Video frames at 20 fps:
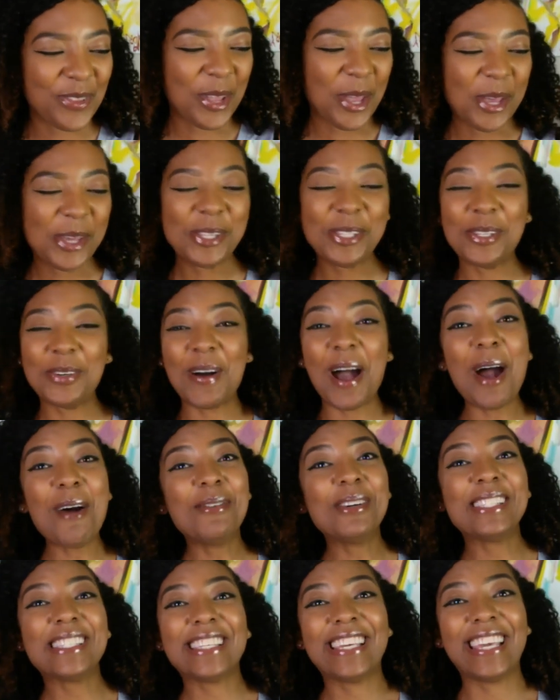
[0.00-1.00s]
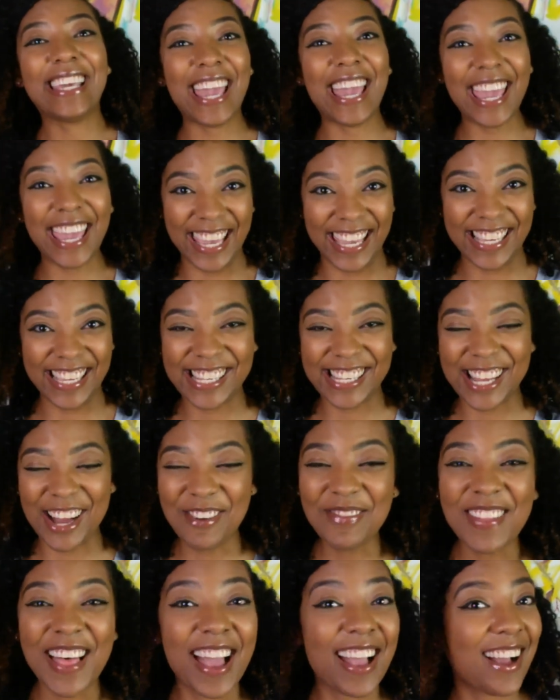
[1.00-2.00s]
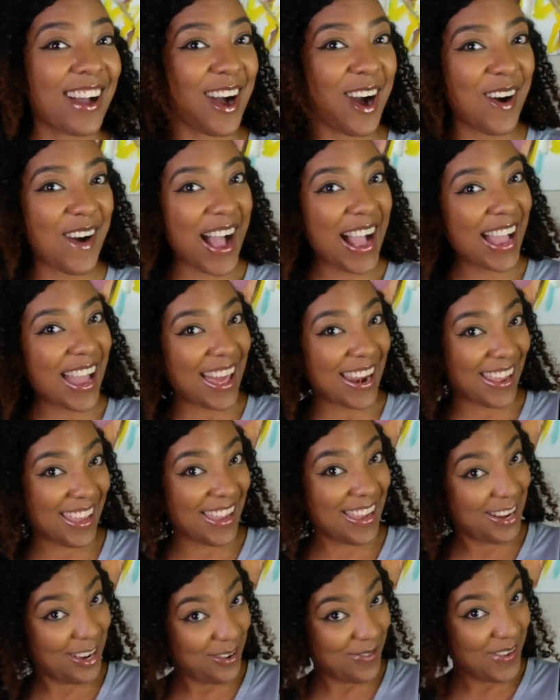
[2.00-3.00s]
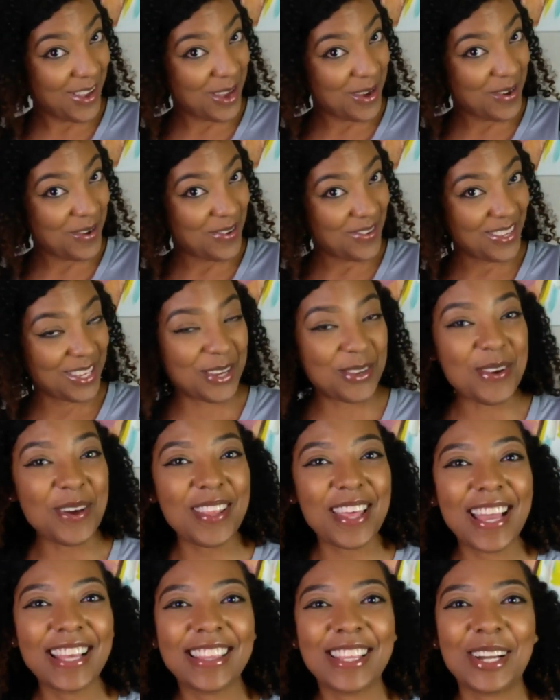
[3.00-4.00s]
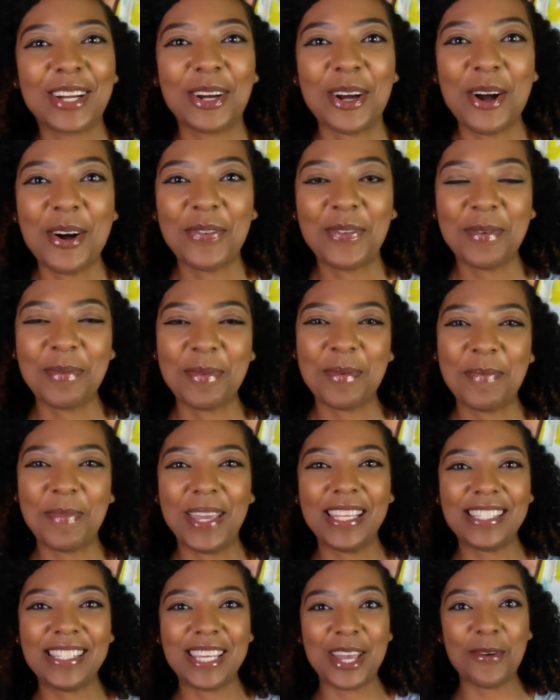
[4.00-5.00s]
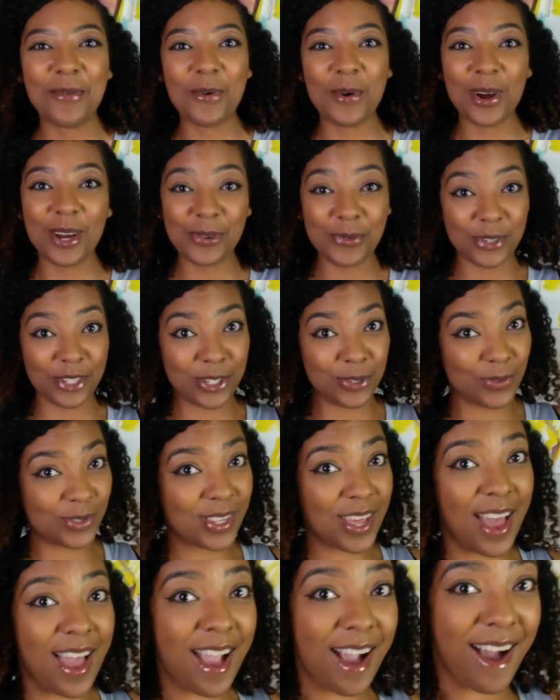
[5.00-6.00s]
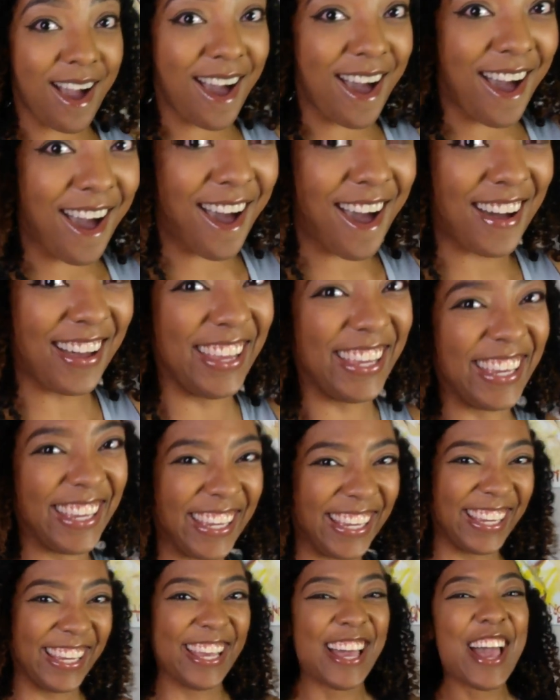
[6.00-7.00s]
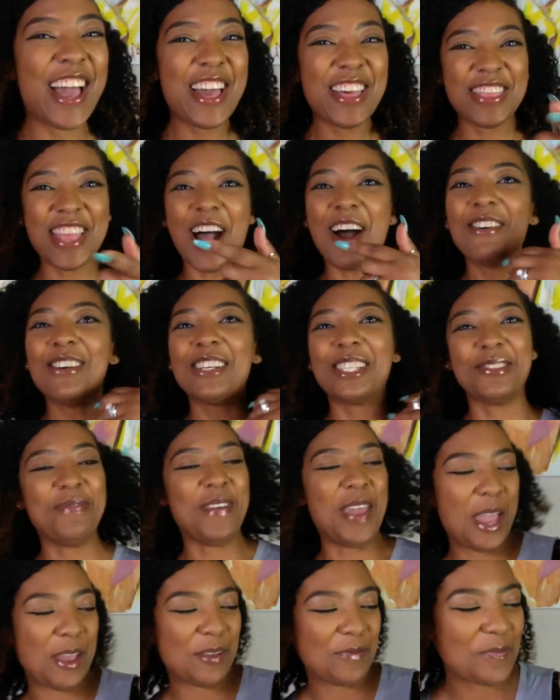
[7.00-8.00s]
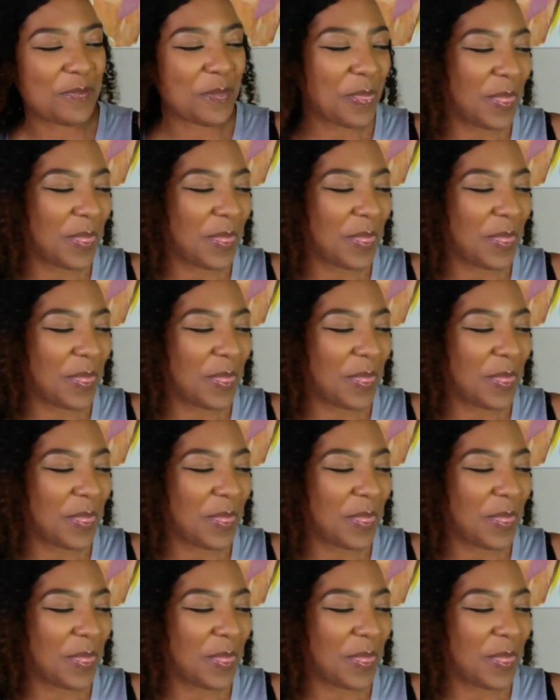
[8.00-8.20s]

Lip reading: So I was geeked. I'm like, "Oh, I got an interview?" You know, like the girl from the BT Award when she was like, that was me.